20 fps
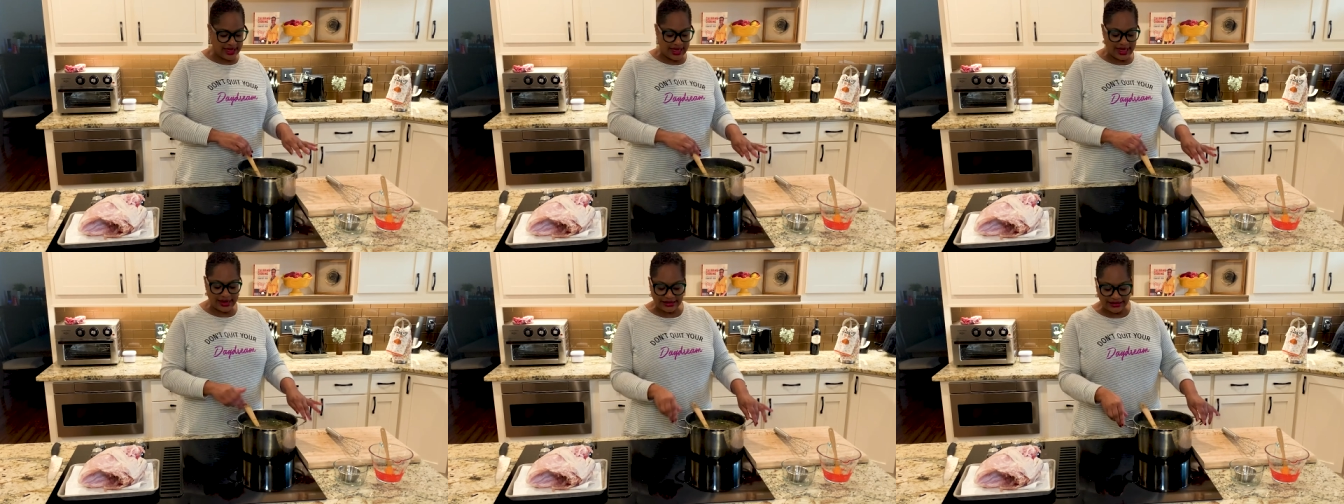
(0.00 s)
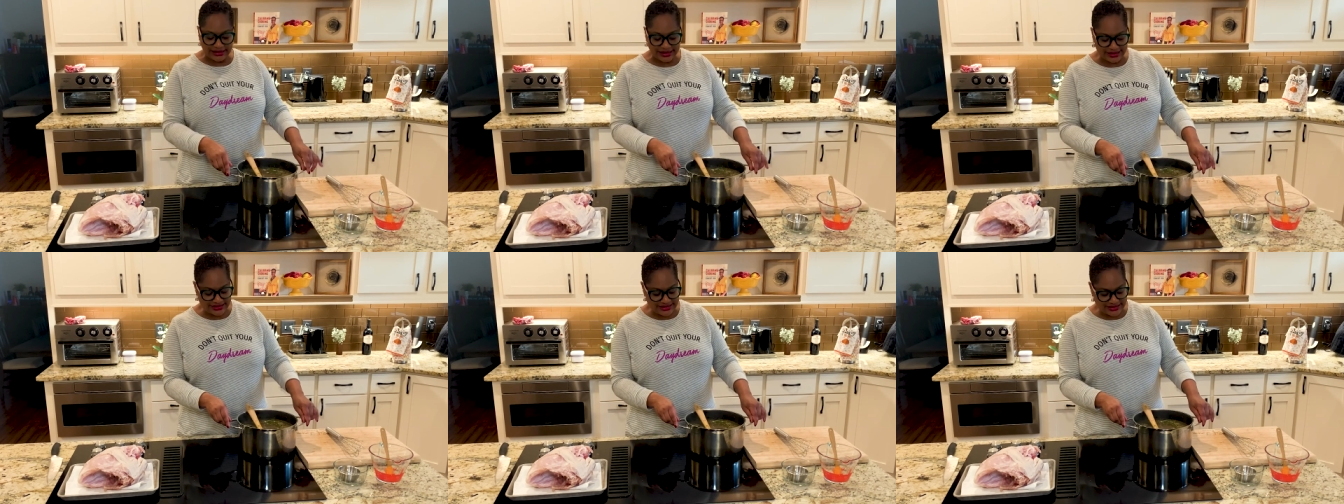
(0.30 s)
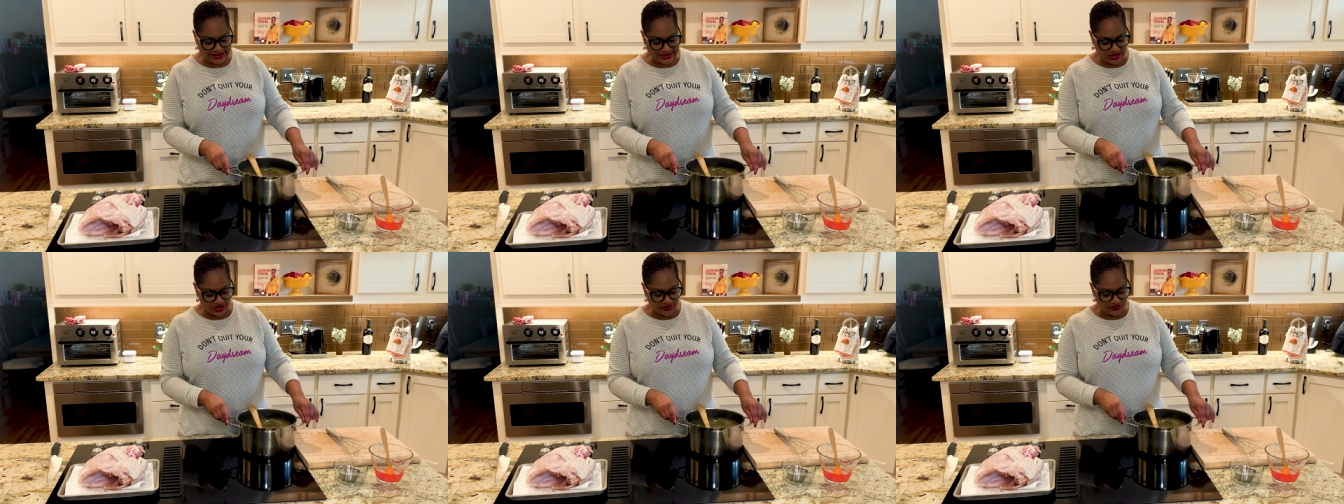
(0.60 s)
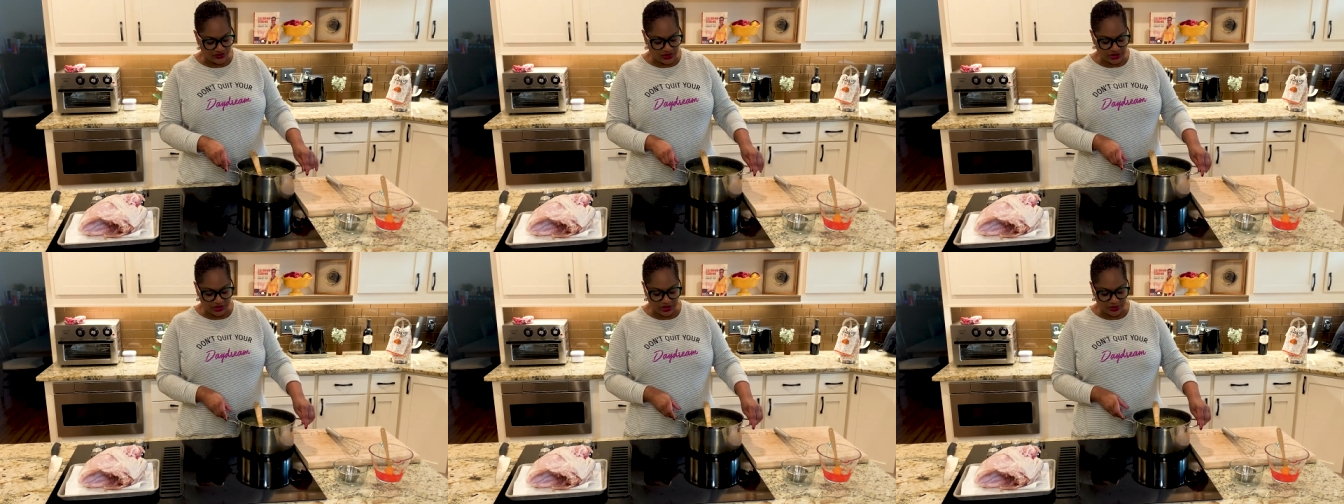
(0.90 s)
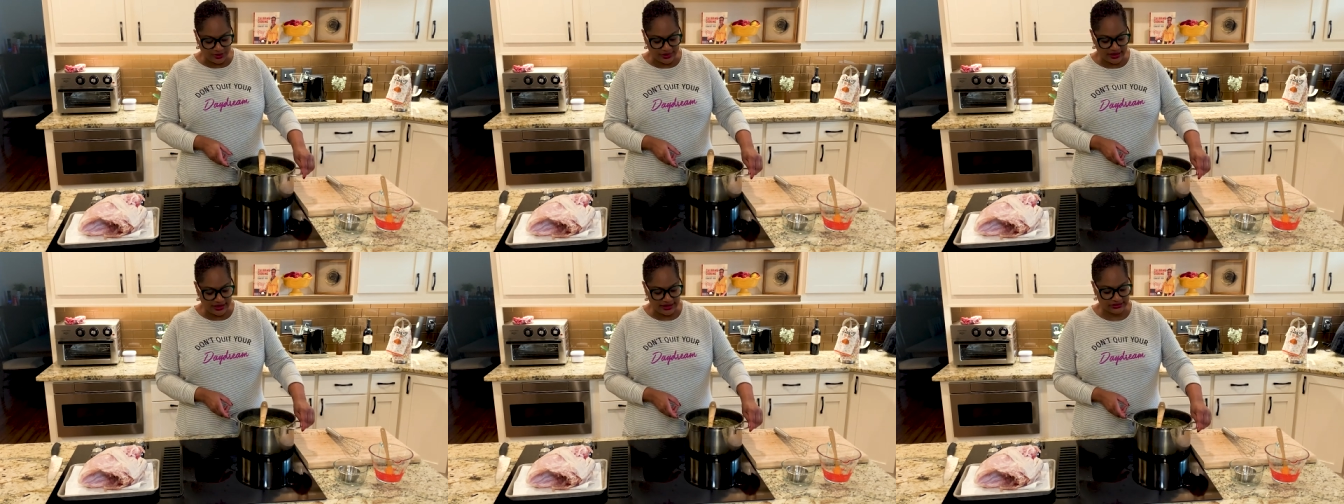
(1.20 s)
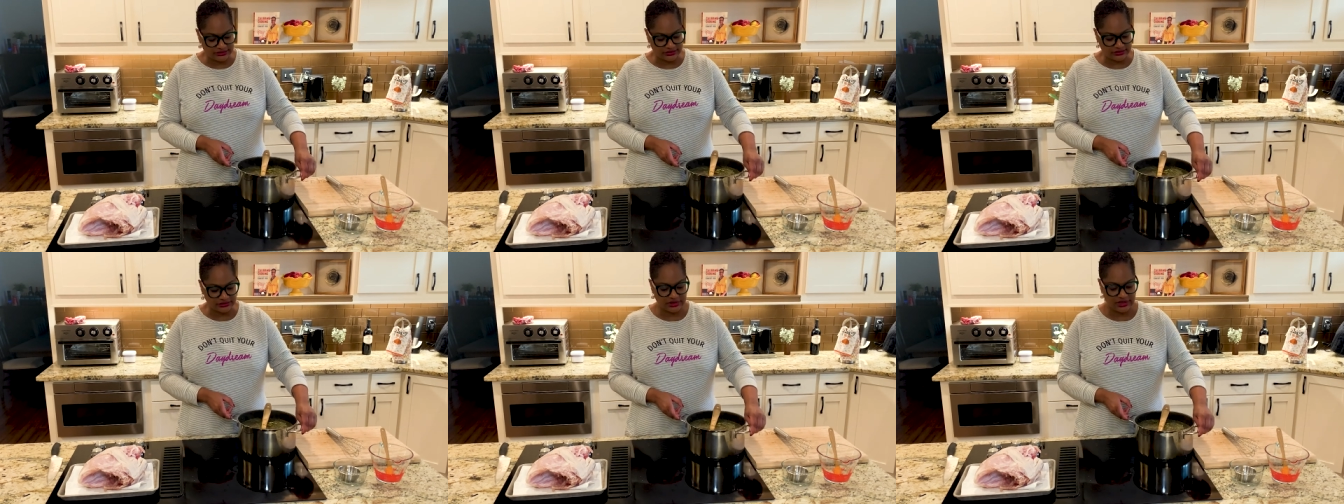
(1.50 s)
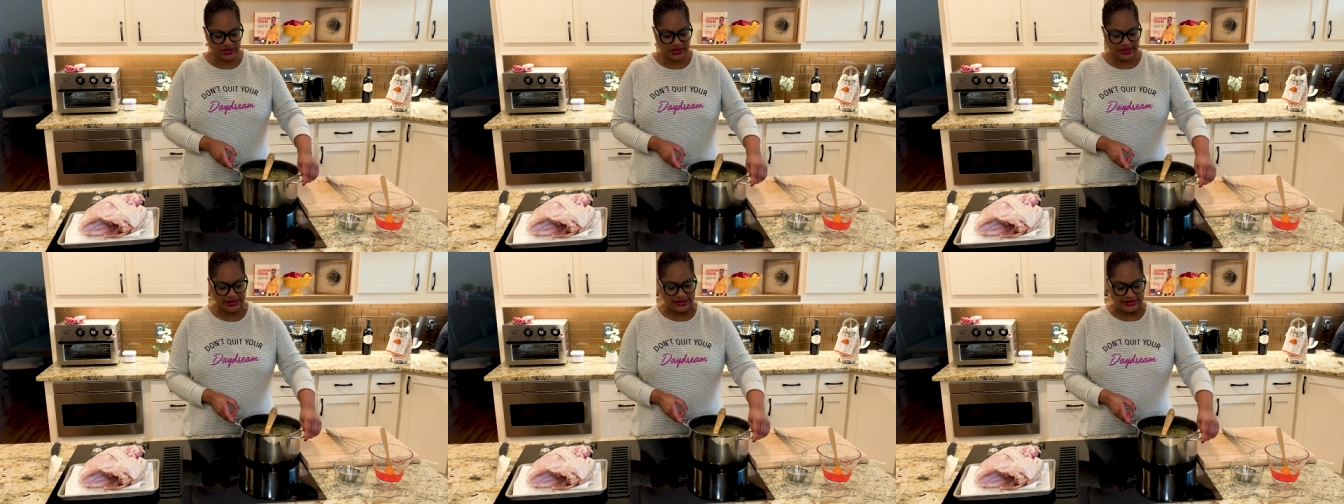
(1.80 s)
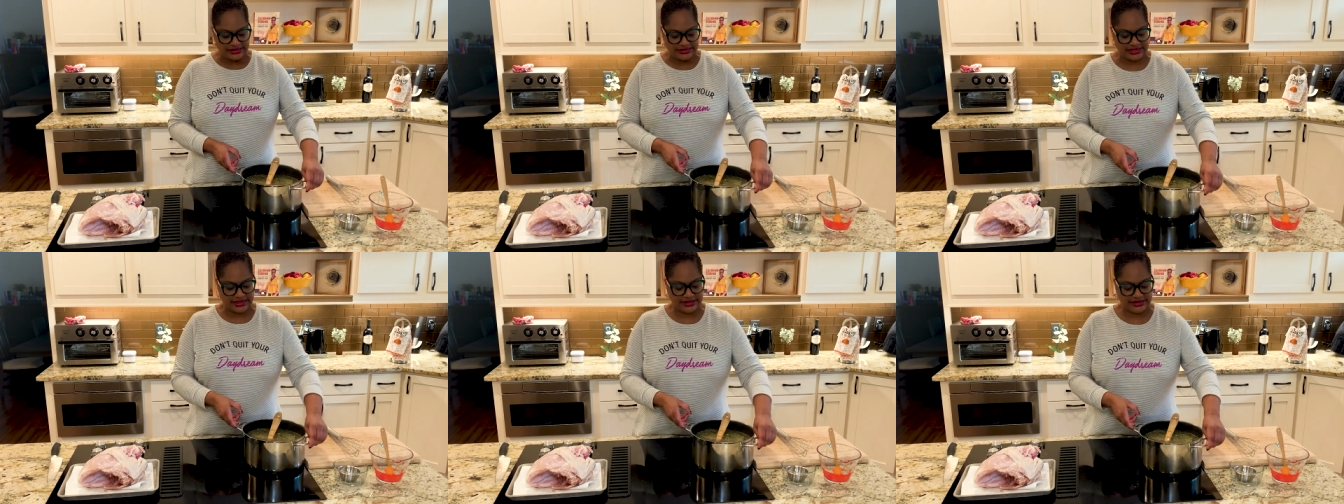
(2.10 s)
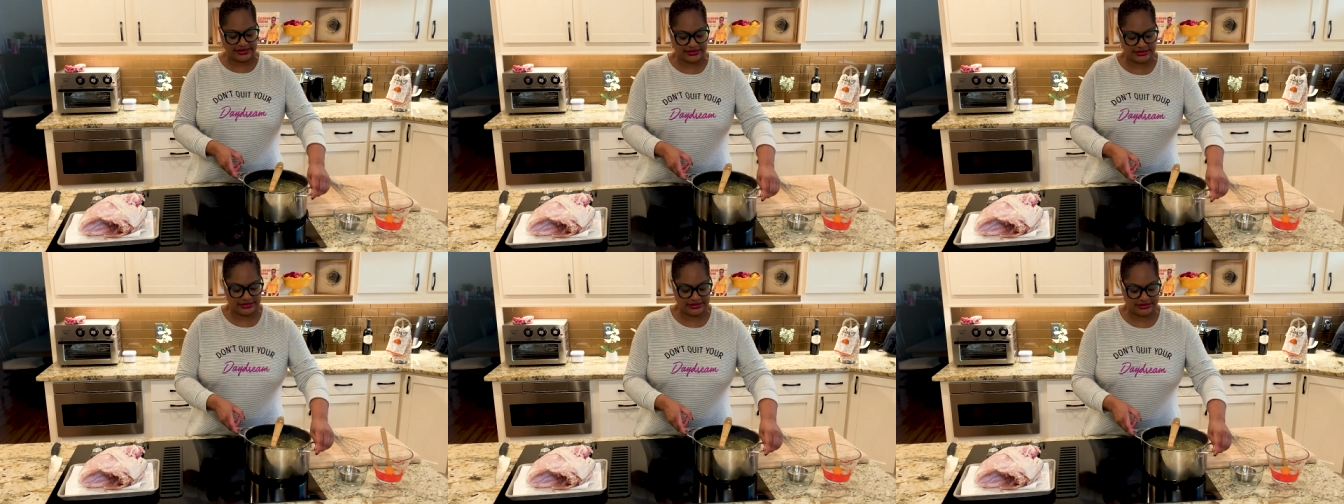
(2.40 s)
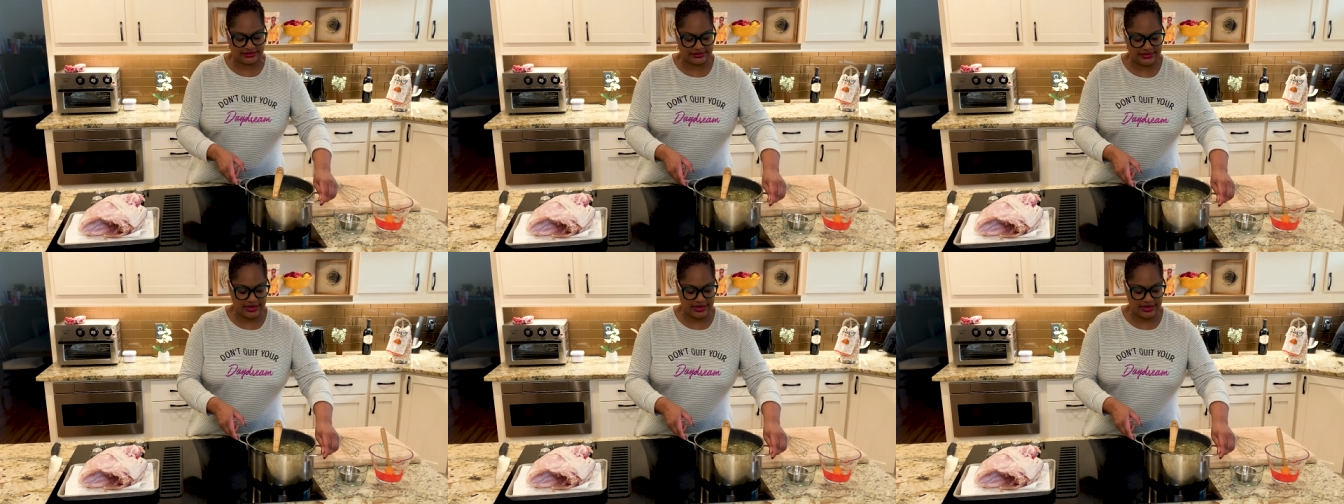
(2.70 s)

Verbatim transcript: kind of let it sit here for a little bit and just,